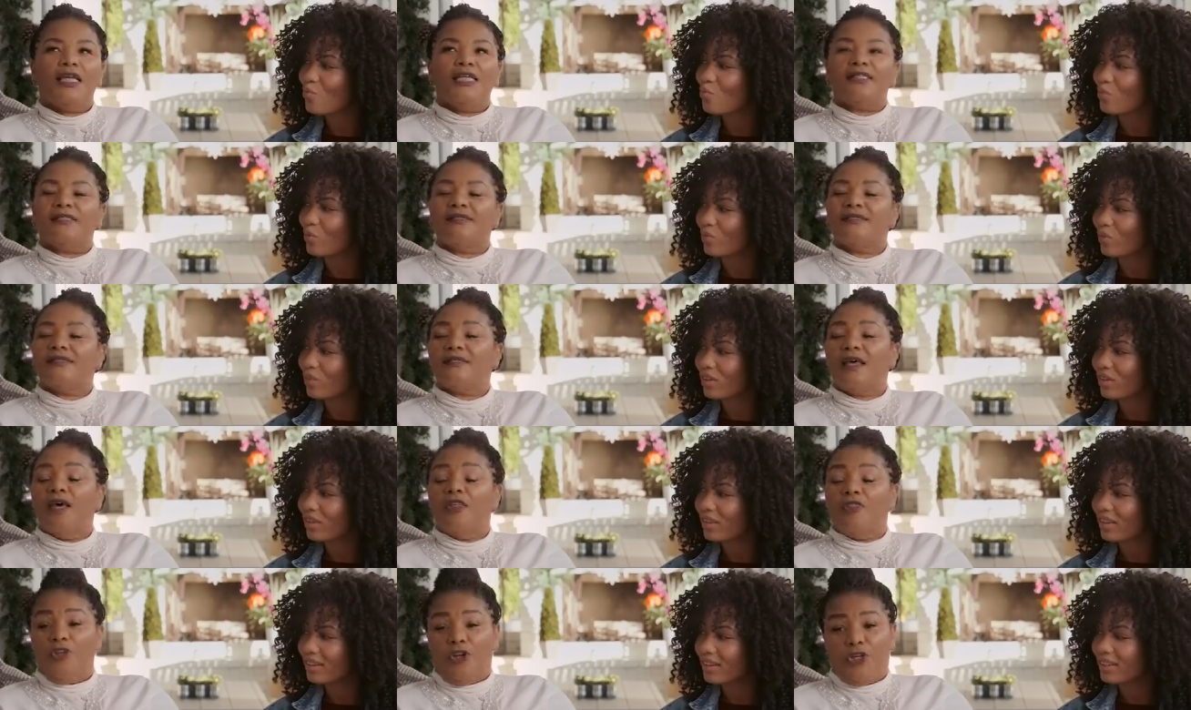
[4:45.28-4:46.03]
Speaker 1: is
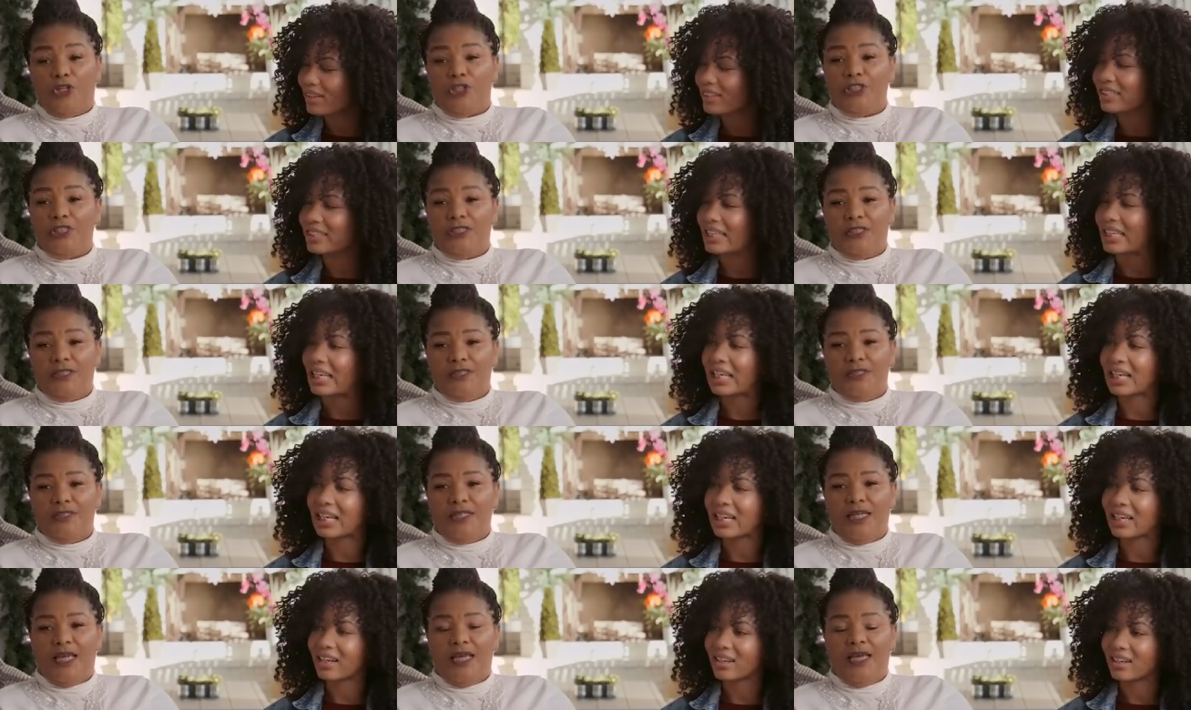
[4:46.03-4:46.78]
southern.
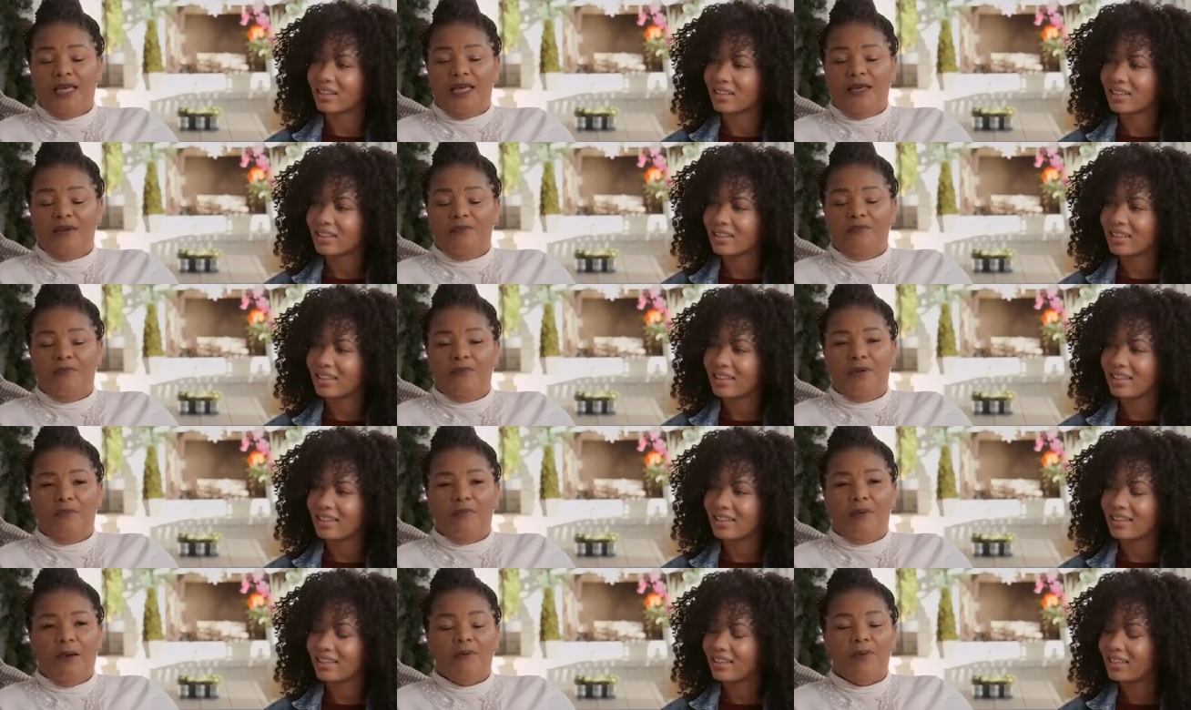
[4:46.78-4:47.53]
Yeah. Um, my